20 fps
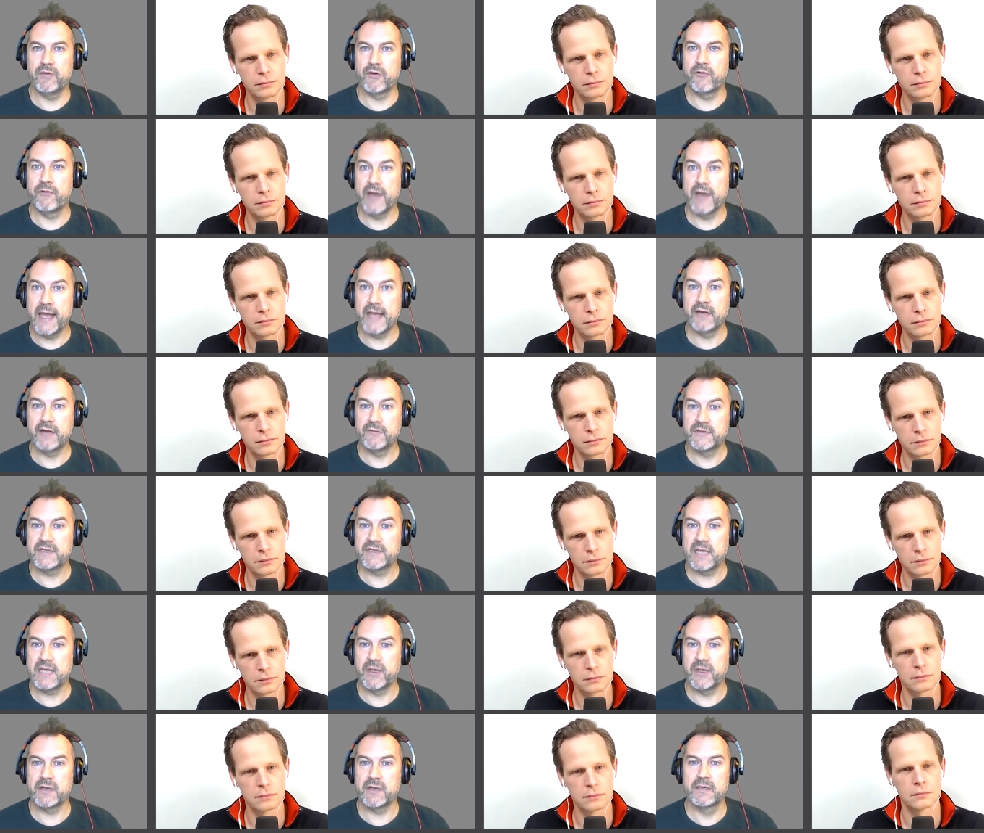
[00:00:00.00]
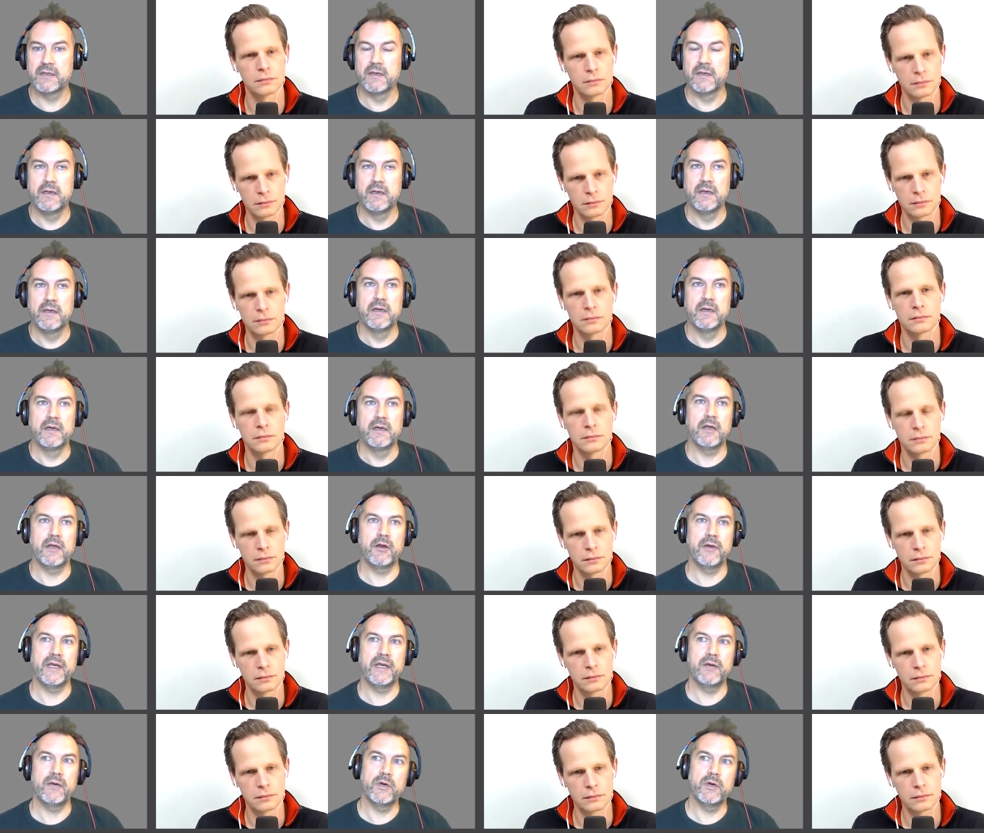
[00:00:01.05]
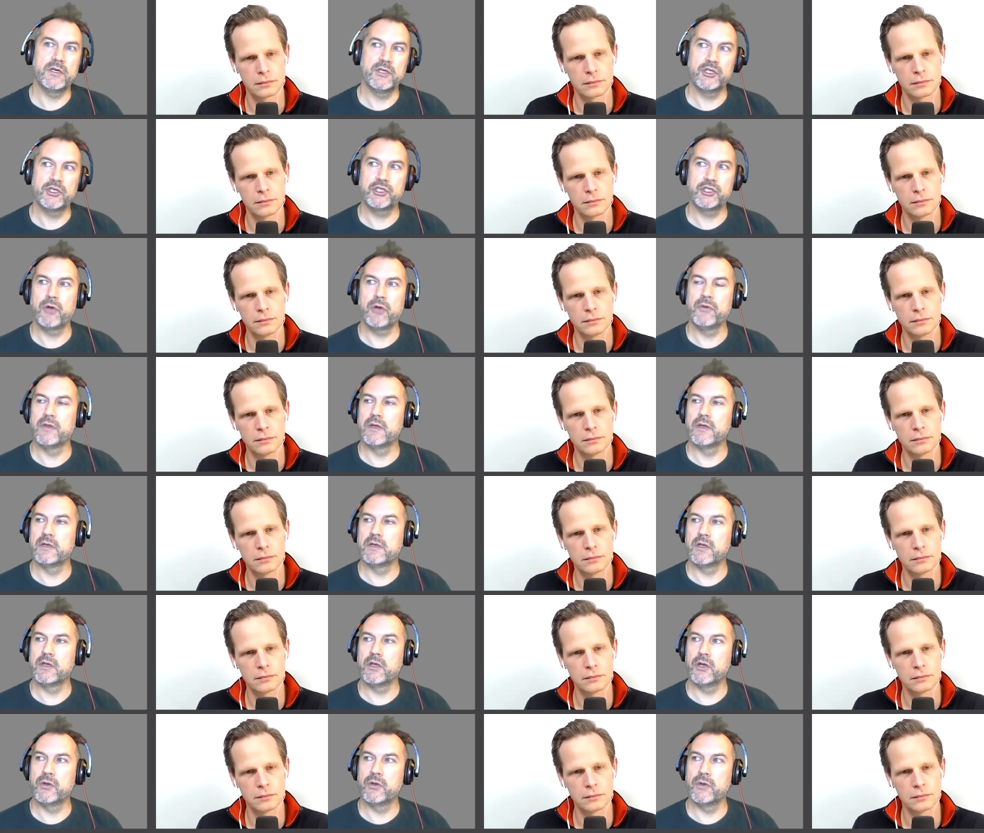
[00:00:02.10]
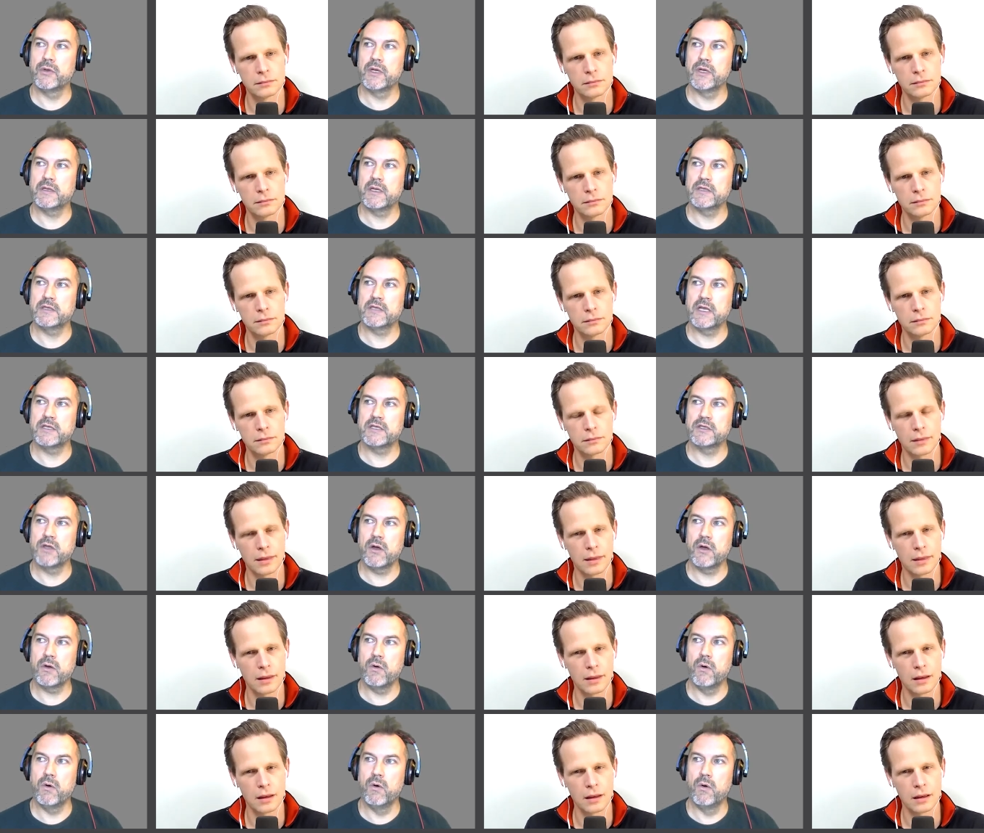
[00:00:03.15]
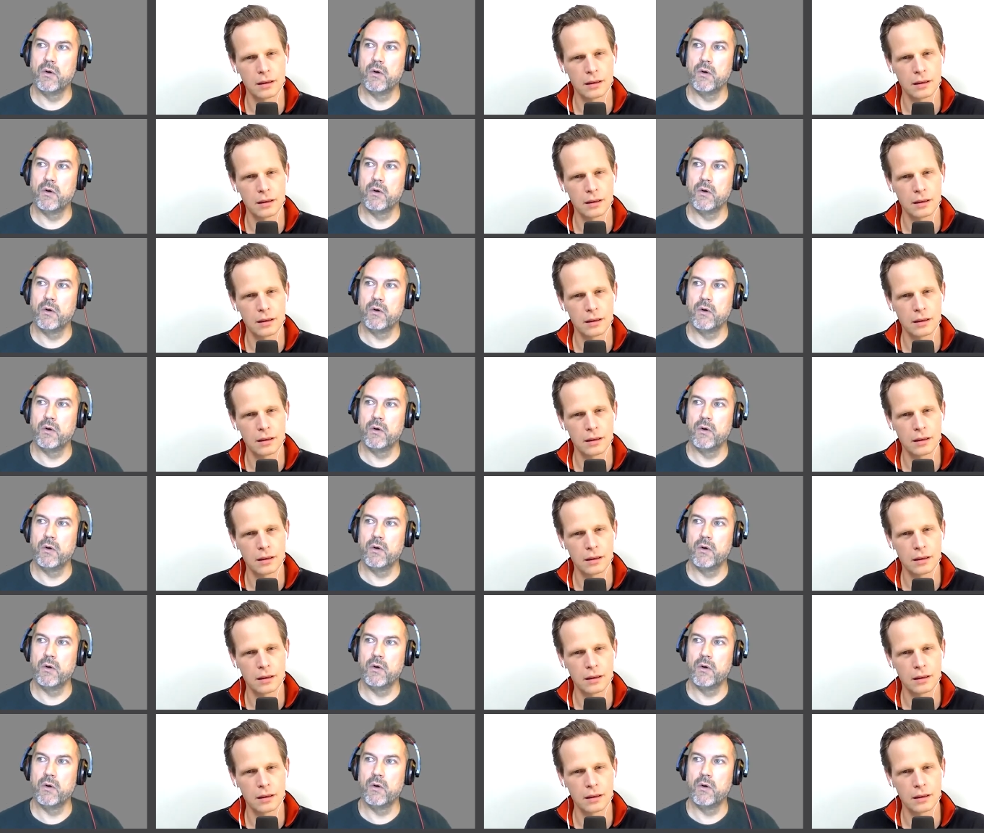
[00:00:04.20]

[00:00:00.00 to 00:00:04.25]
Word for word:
Speaker 1: Creative Summit, you know, in order to show that, you know, it, it's, it's not,